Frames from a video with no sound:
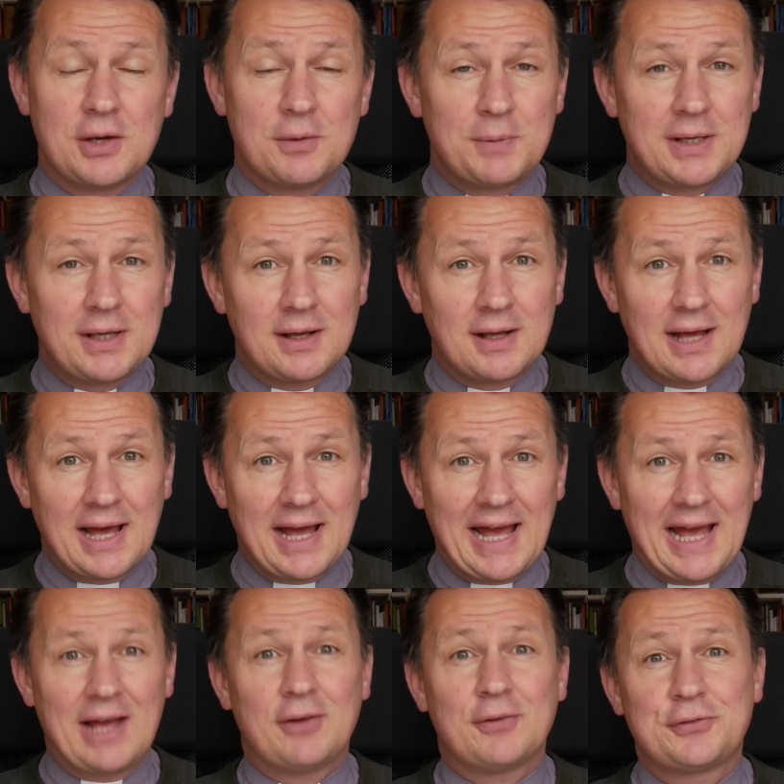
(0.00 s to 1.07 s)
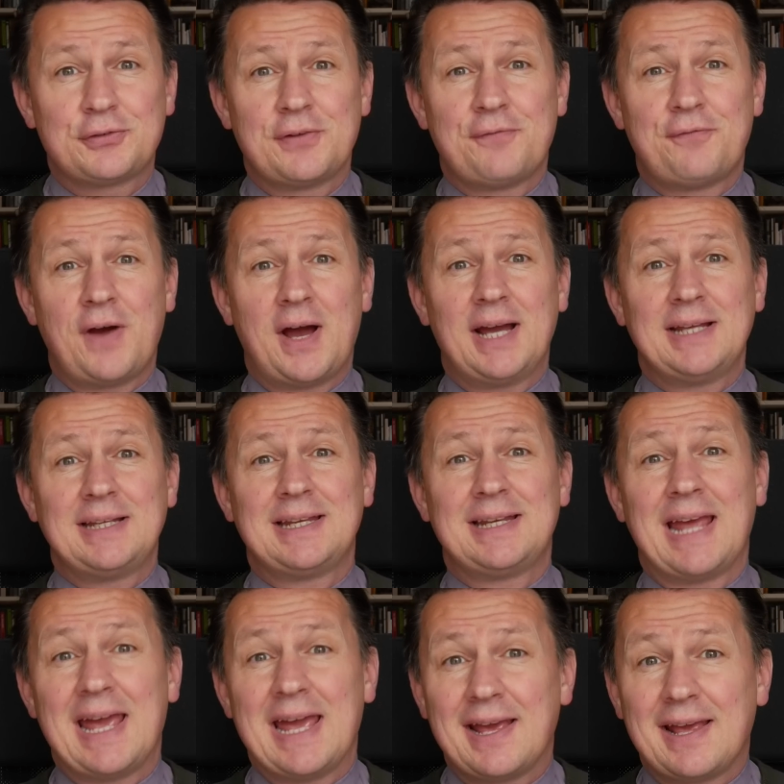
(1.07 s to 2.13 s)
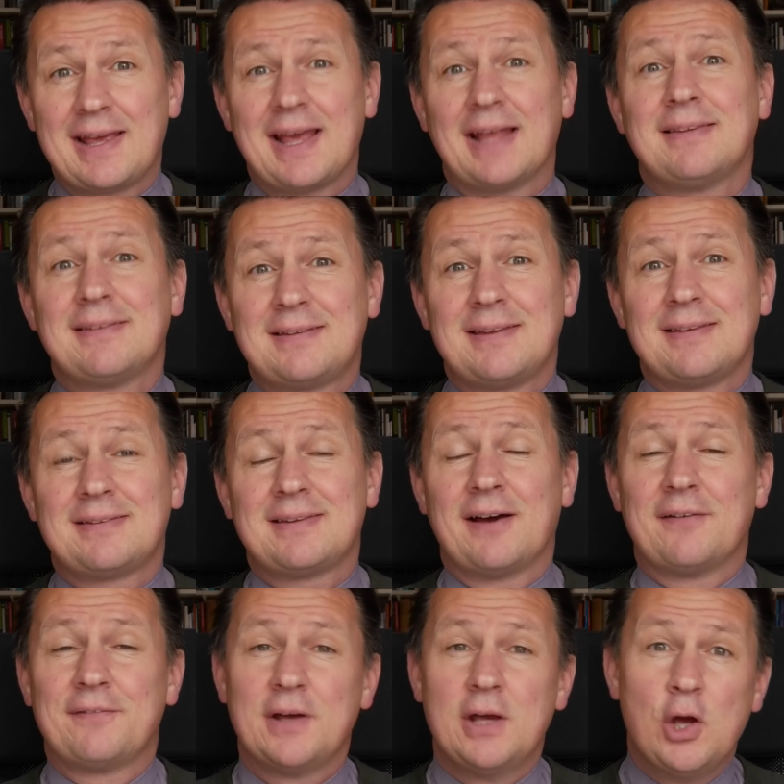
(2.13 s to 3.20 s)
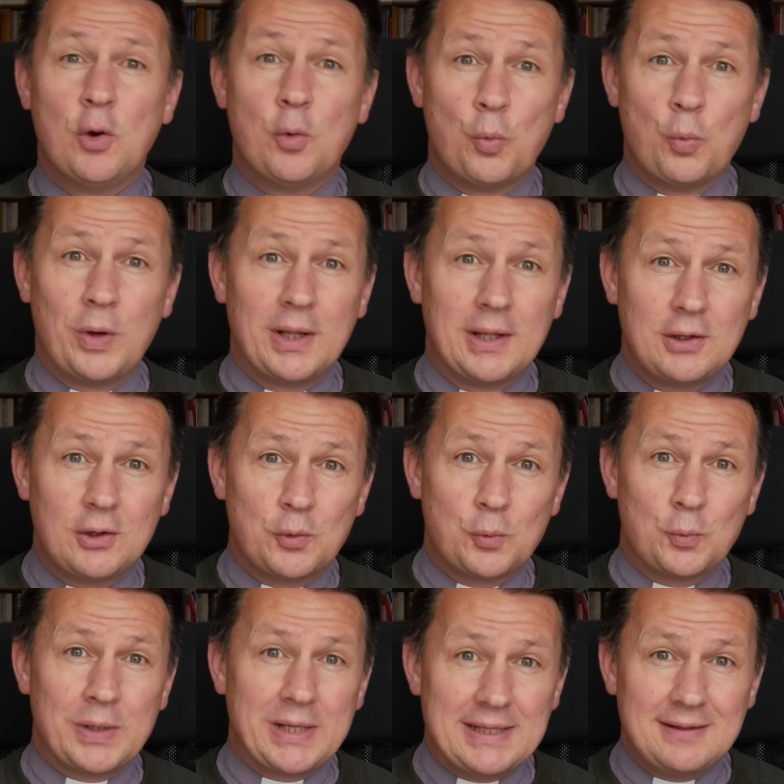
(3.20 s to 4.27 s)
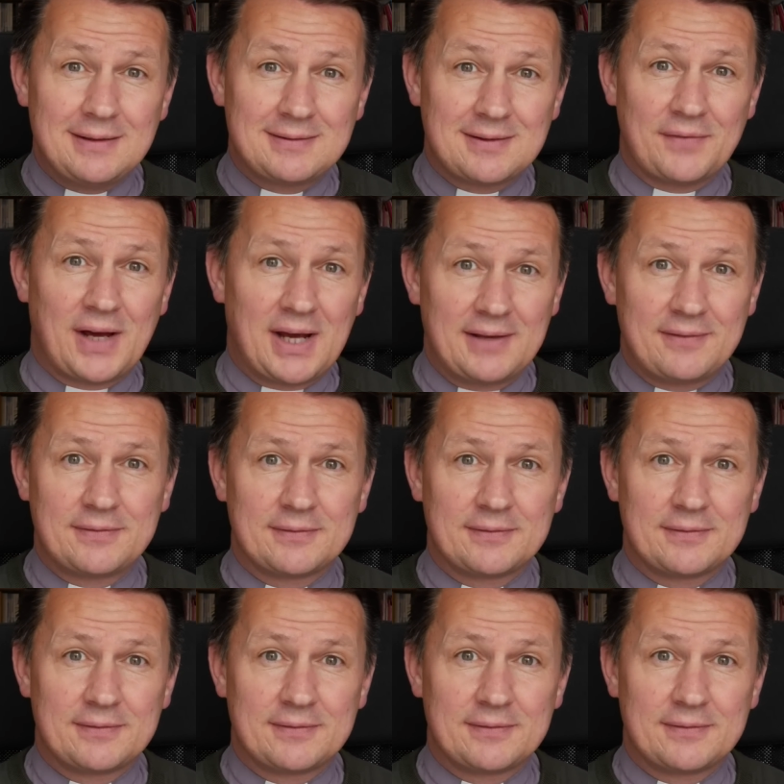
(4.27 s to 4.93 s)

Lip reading: We are a house divided against itself. Will we survive?